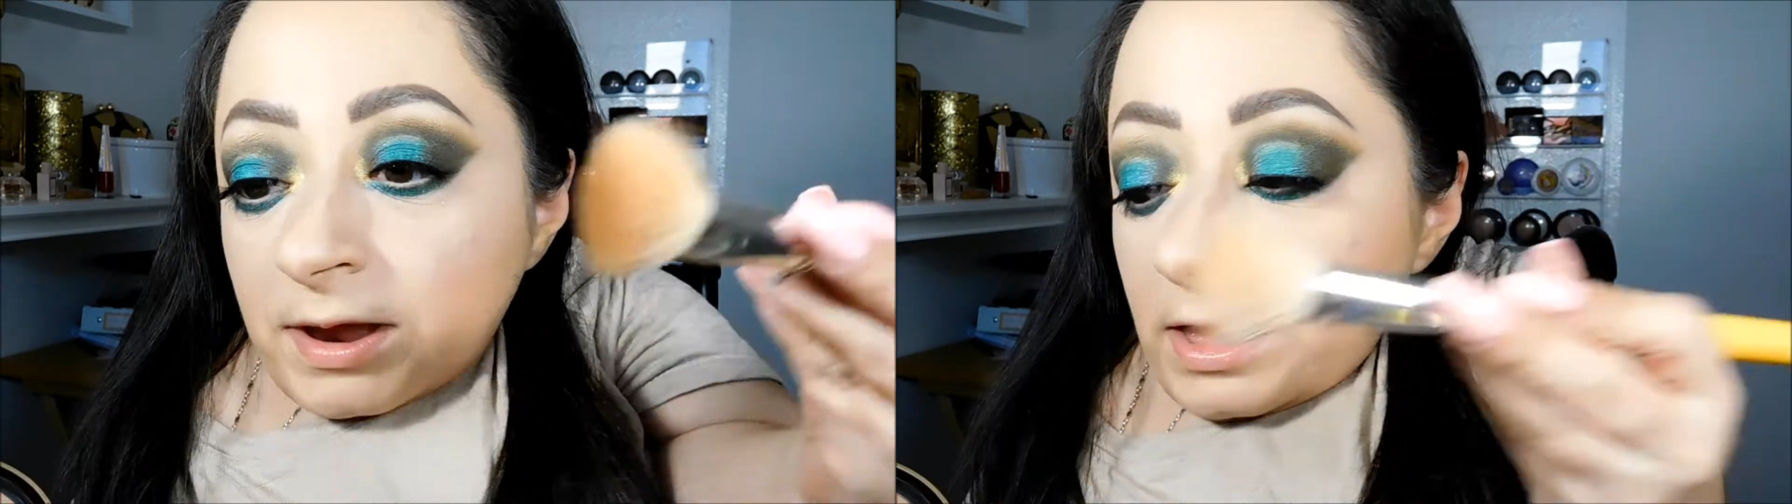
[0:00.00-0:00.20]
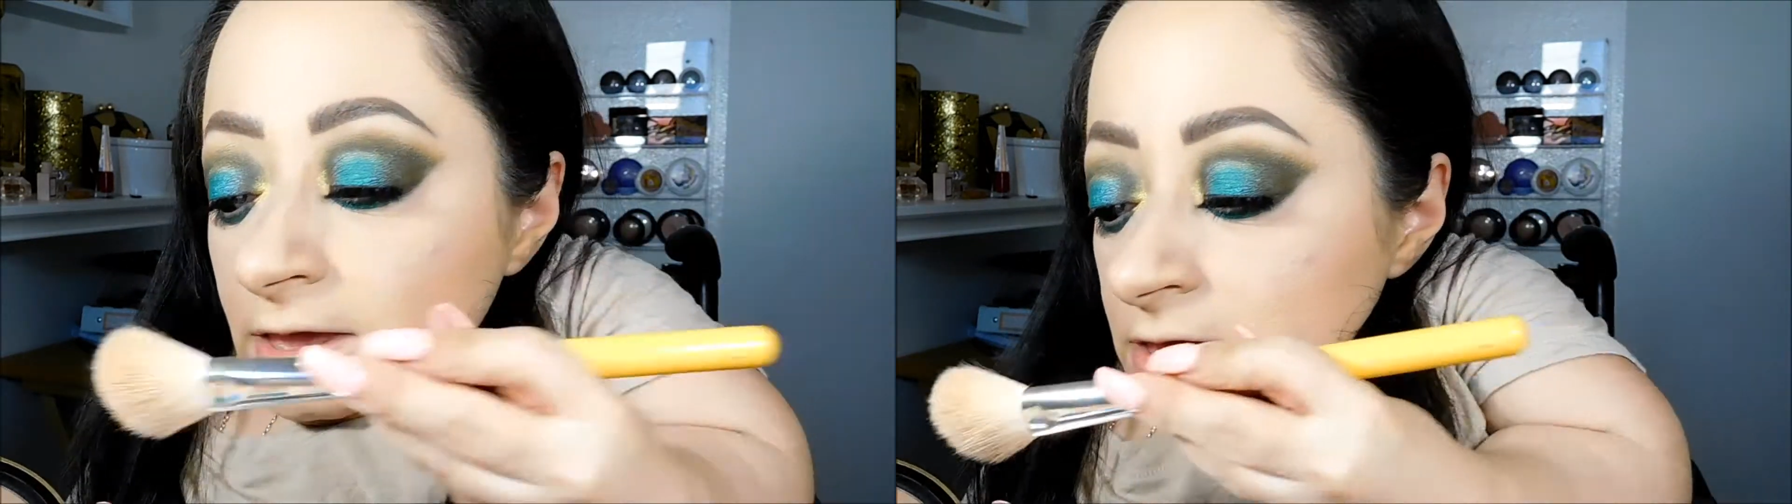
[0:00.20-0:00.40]

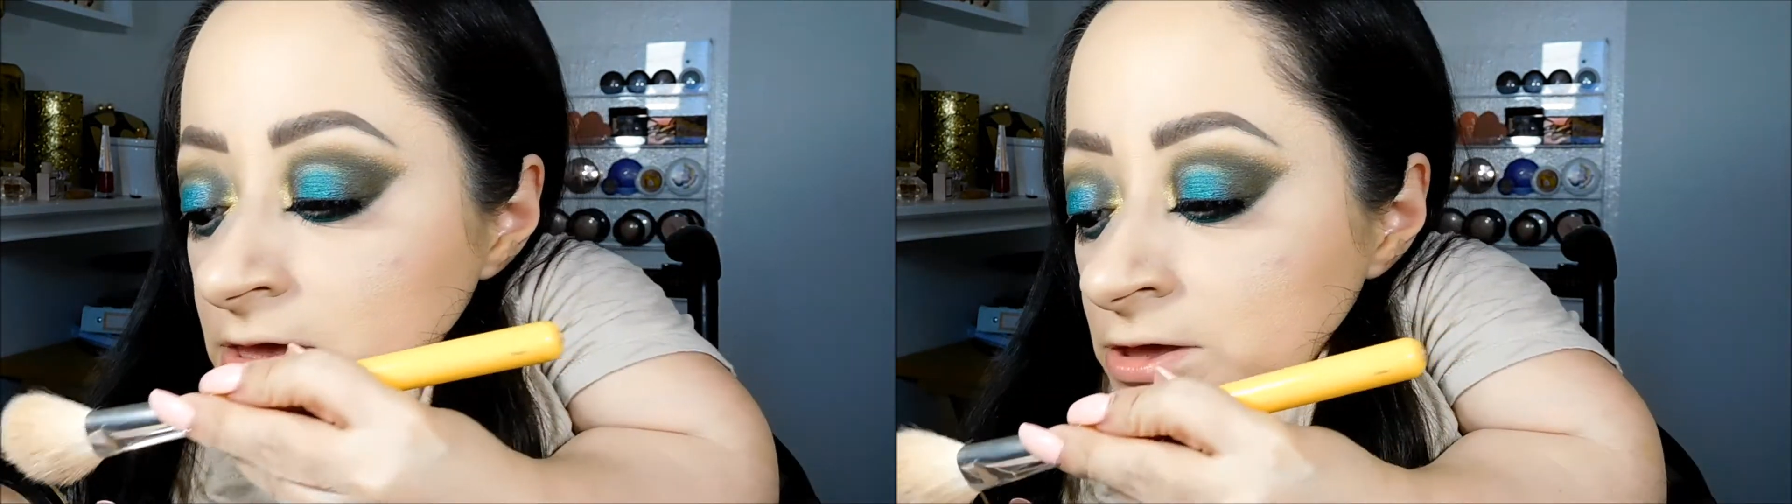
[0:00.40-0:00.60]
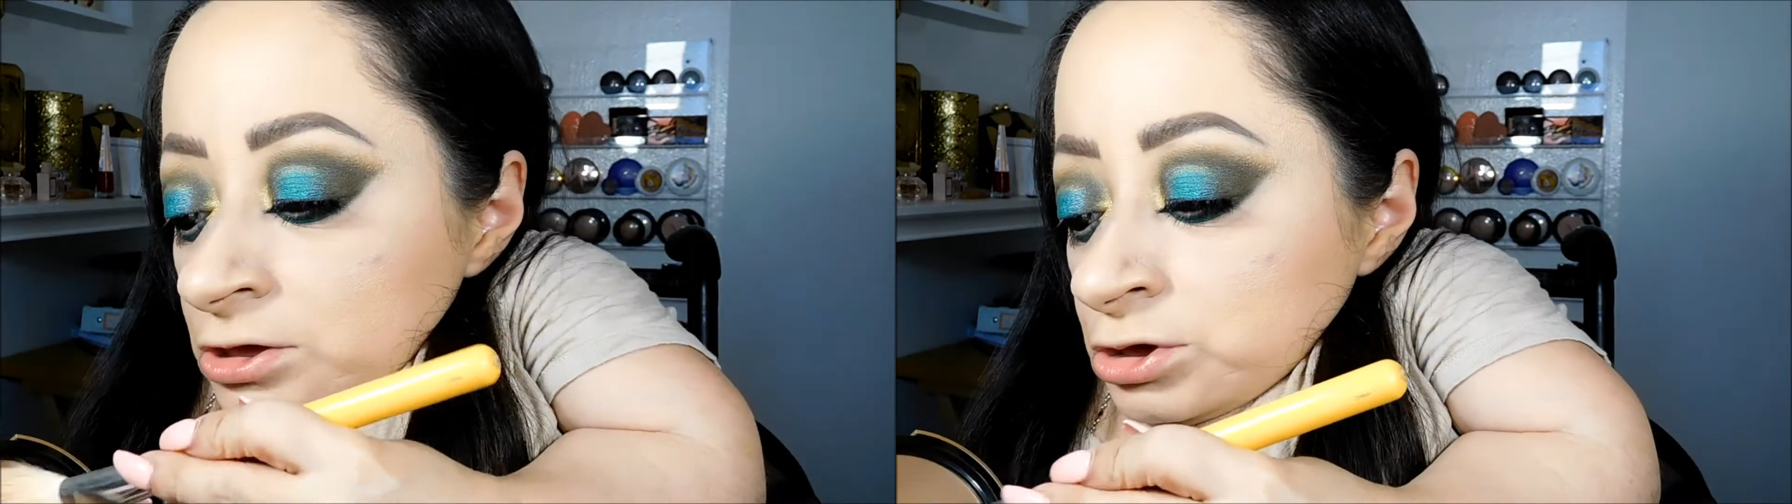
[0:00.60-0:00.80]
I
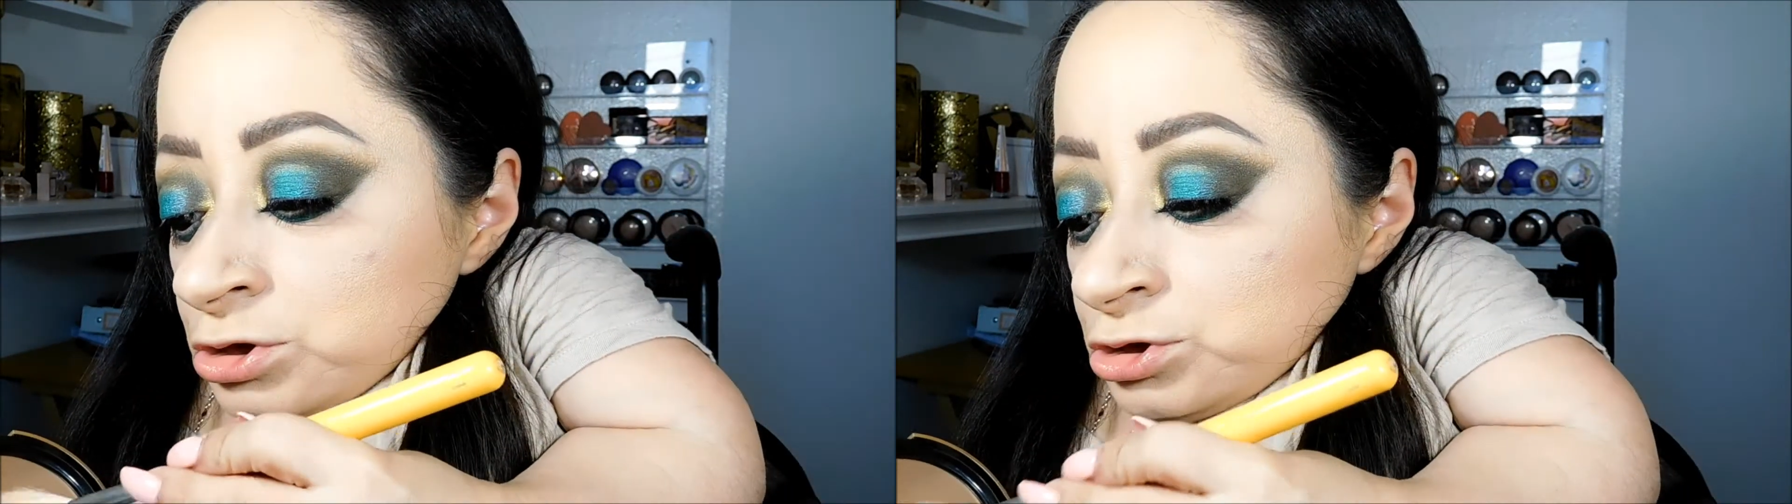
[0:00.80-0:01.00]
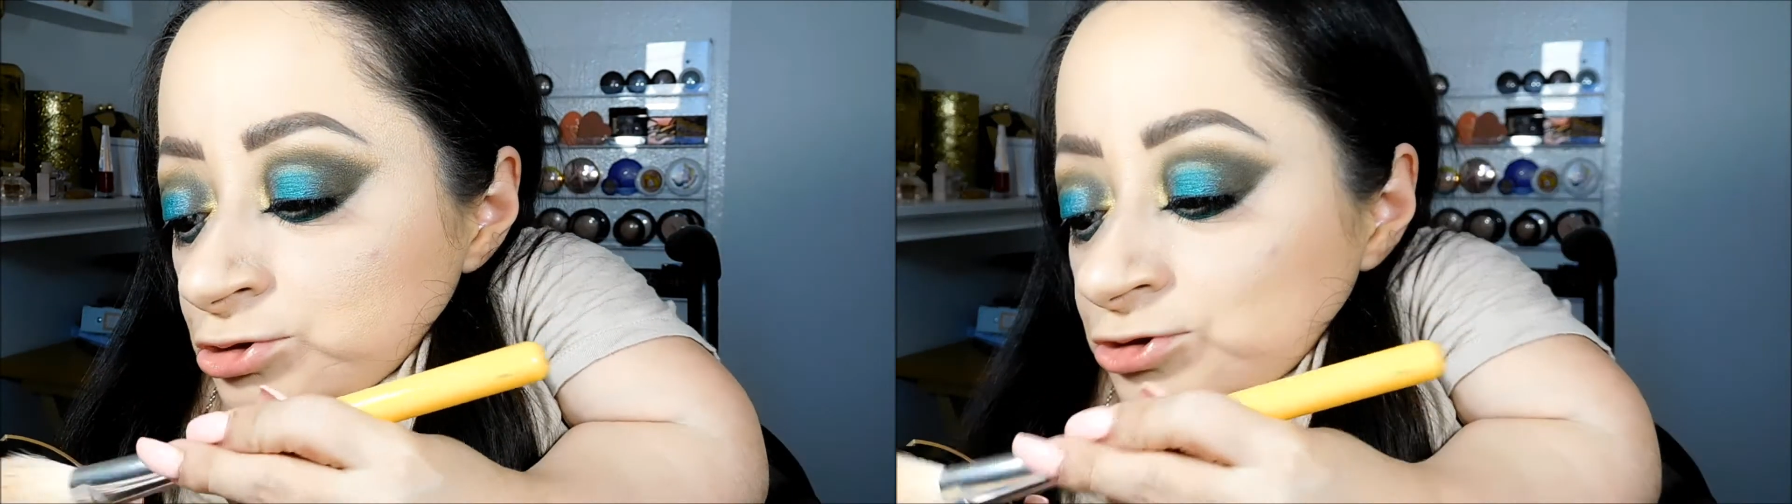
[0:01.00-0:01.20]

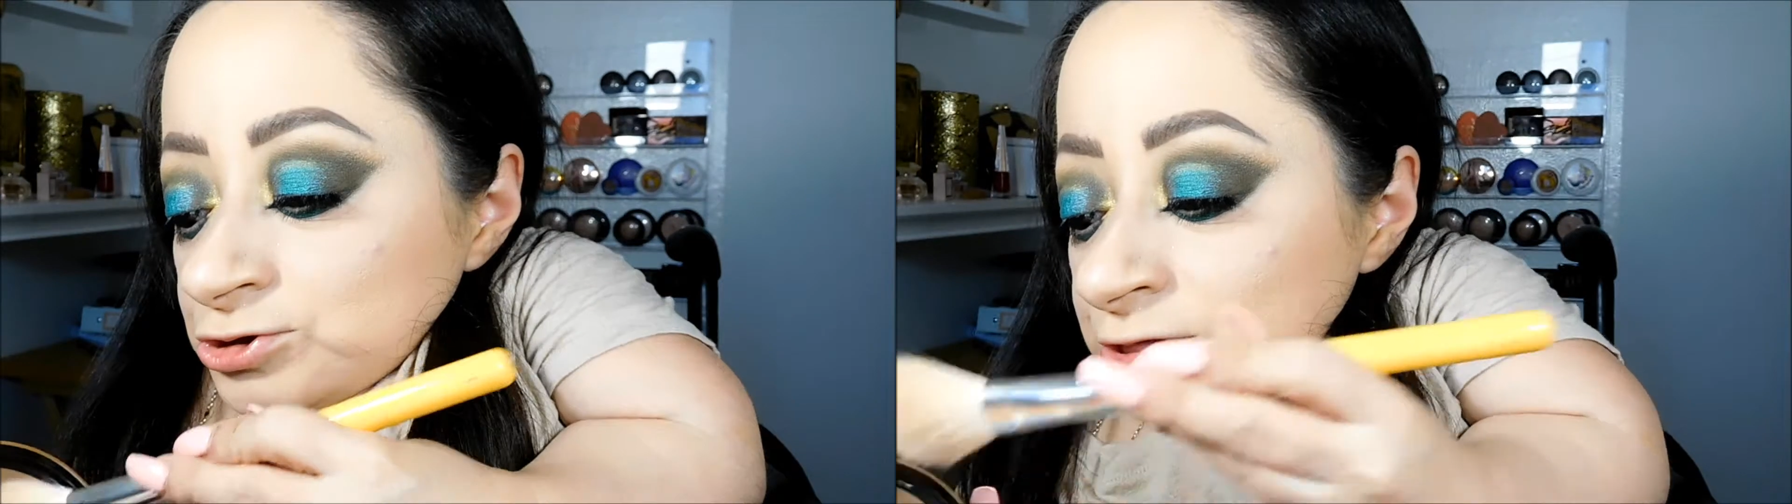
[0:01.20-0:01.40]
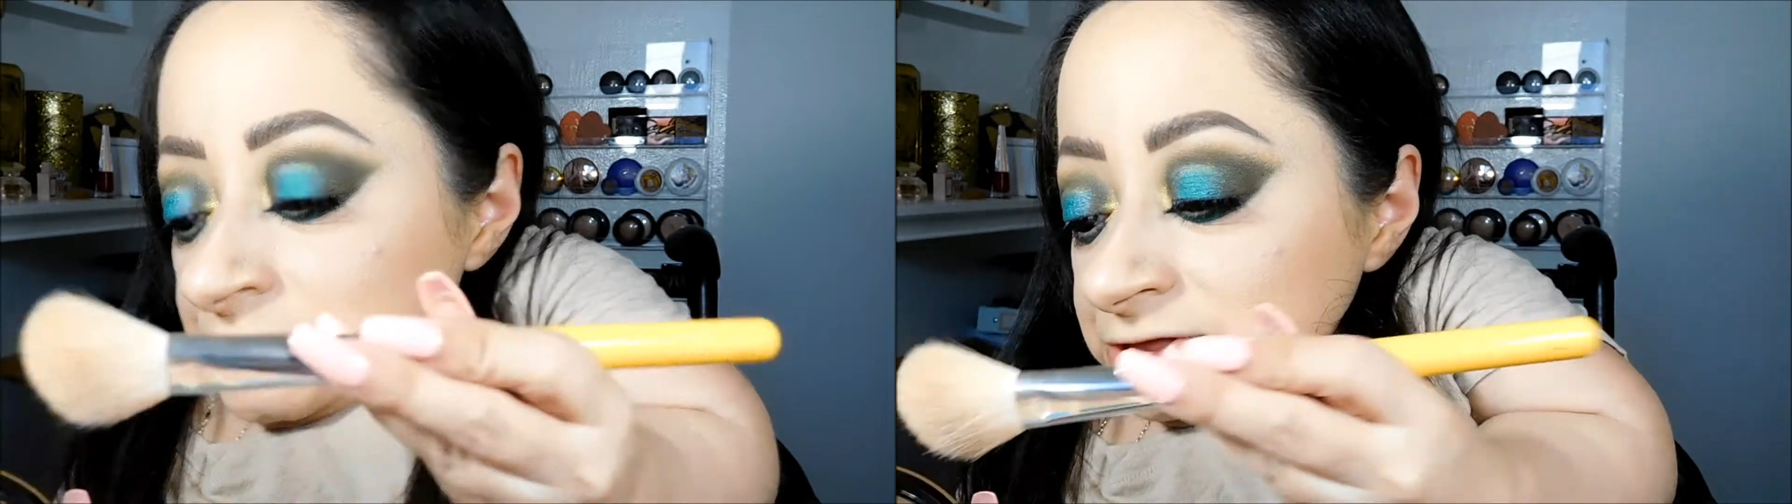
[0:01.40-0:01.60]

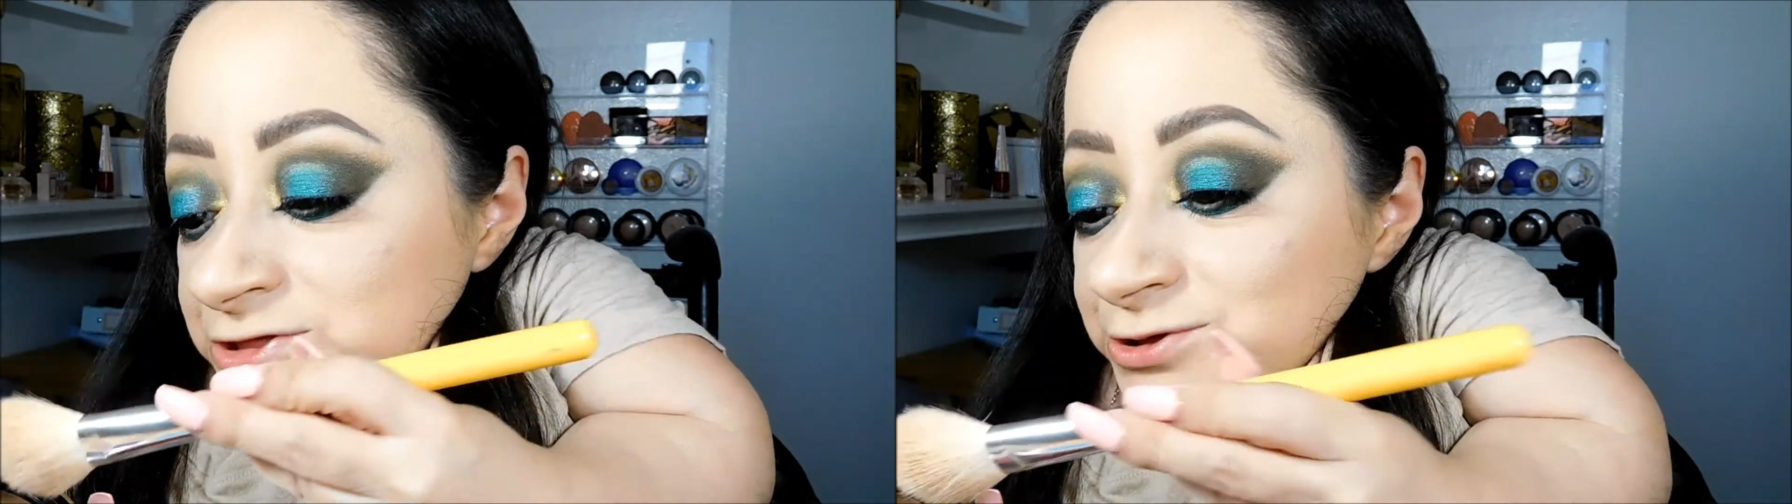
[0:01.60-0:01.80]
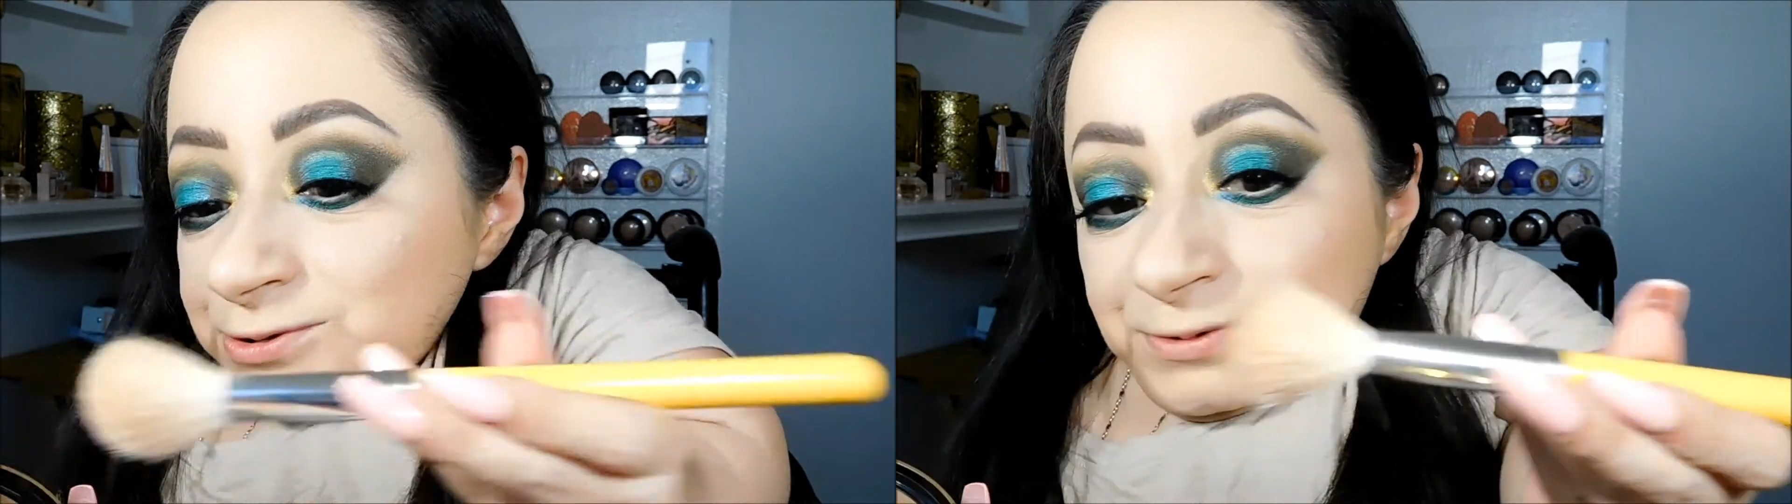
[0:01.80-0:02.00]
usually
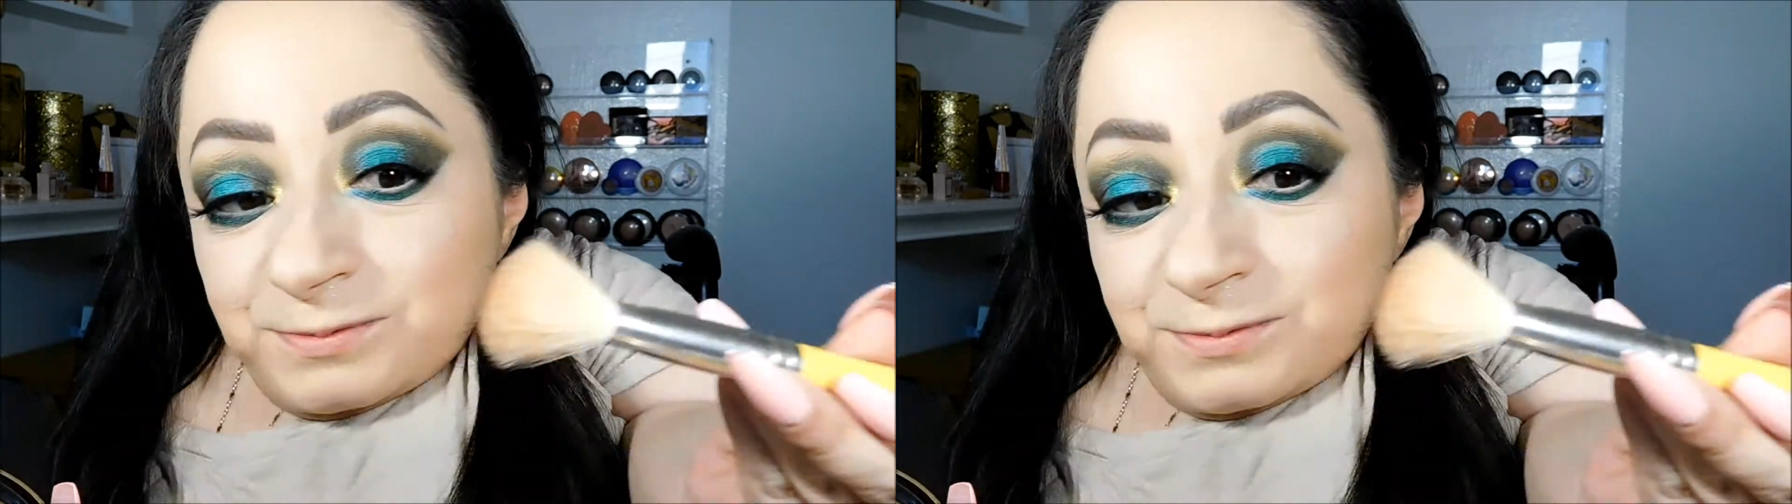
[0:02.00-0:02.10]
do.